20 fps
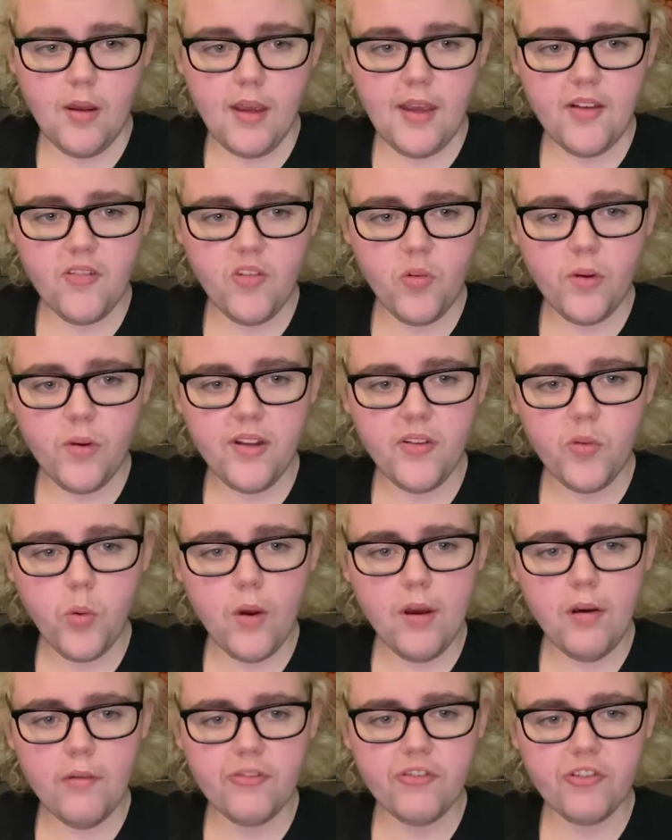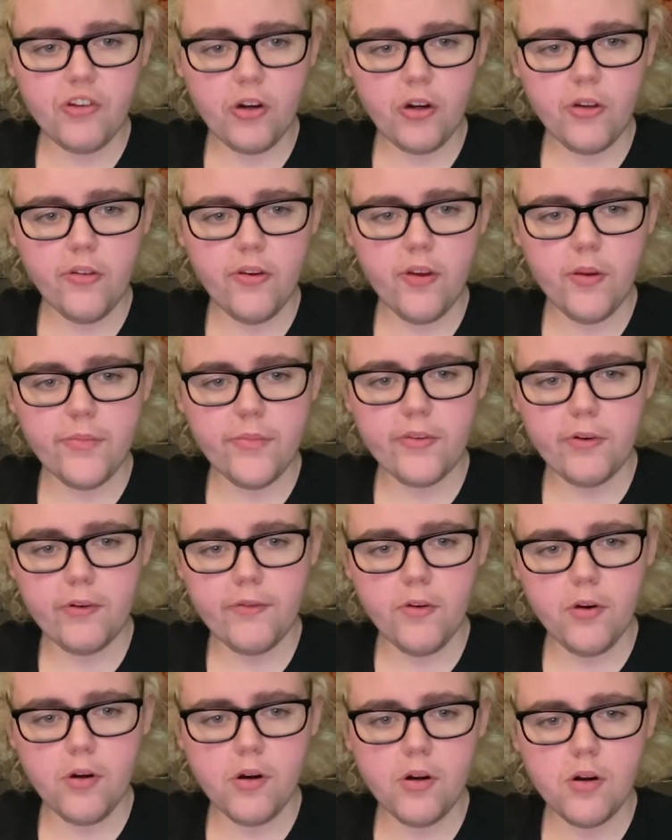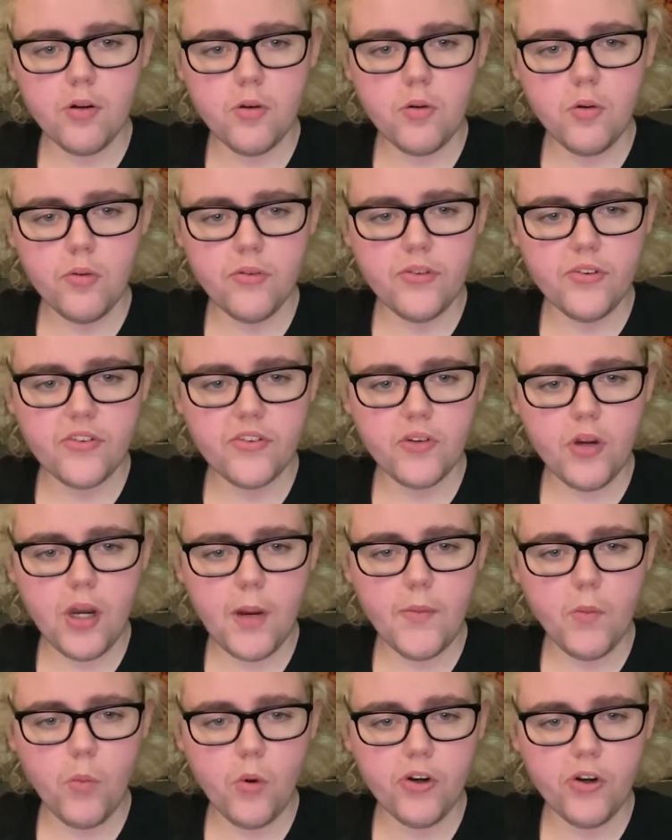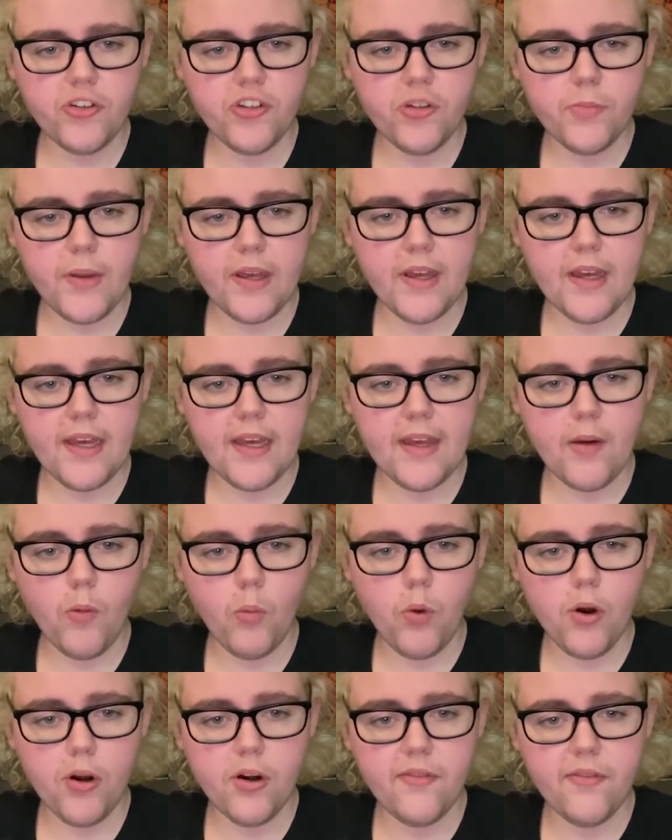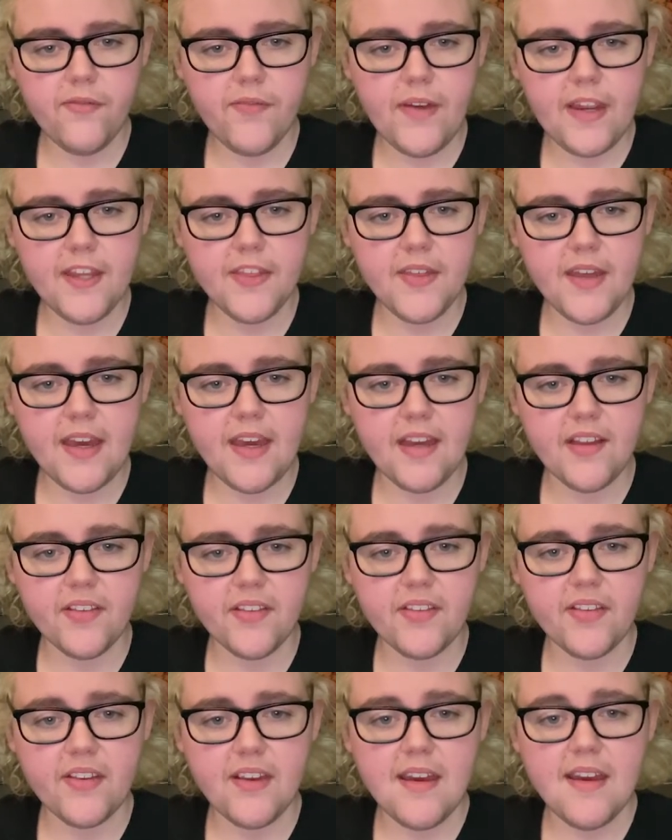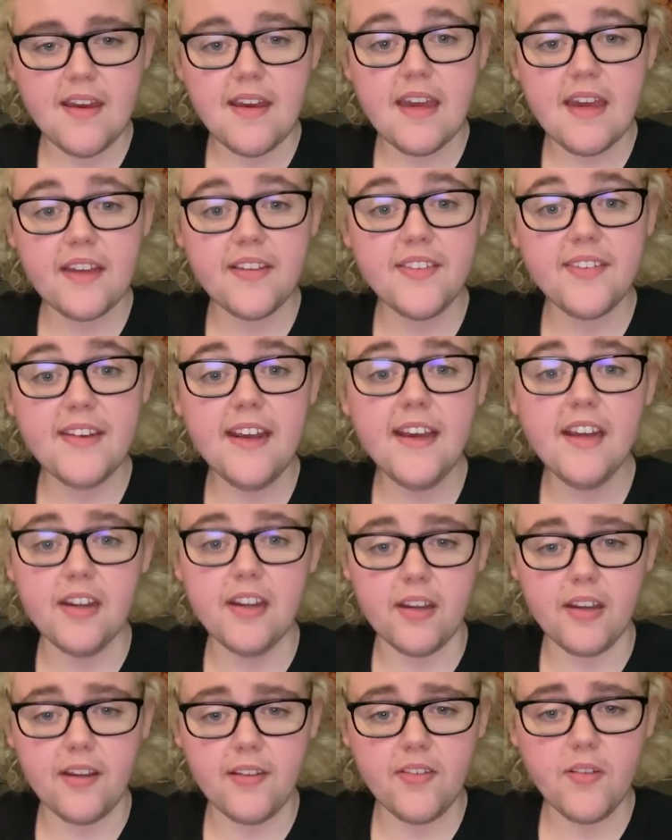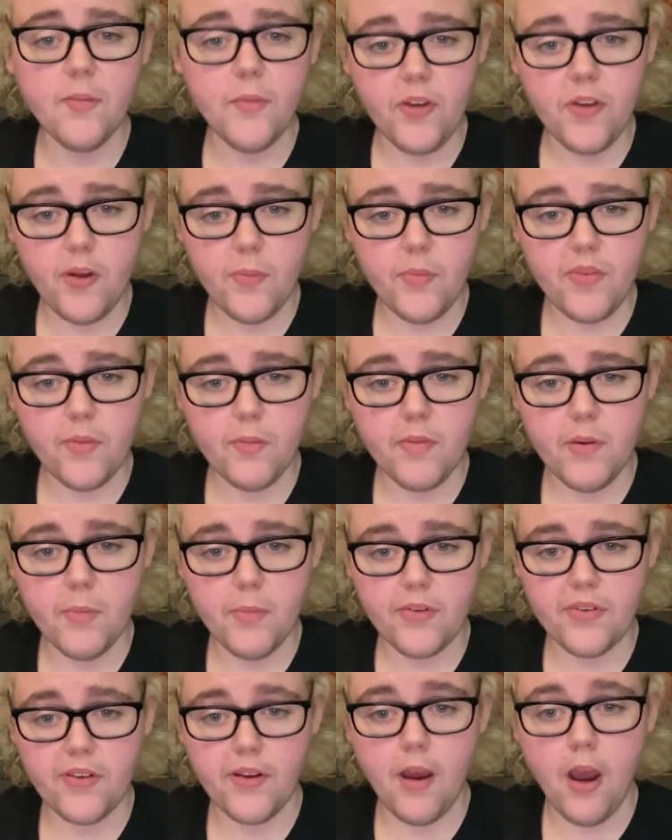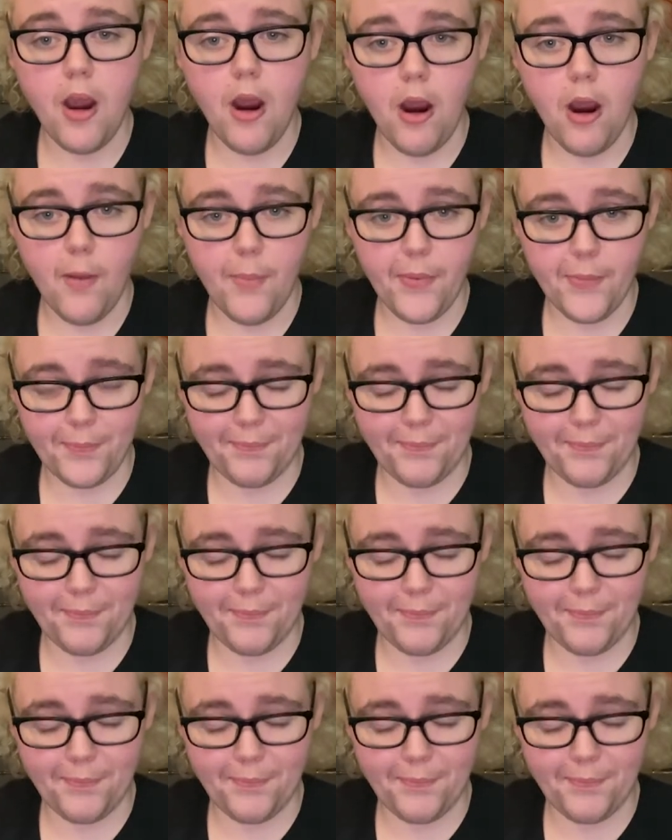A 2012 Charlotte Observer article described worship at Word of Faith as ecstatic. Sometimes members hop.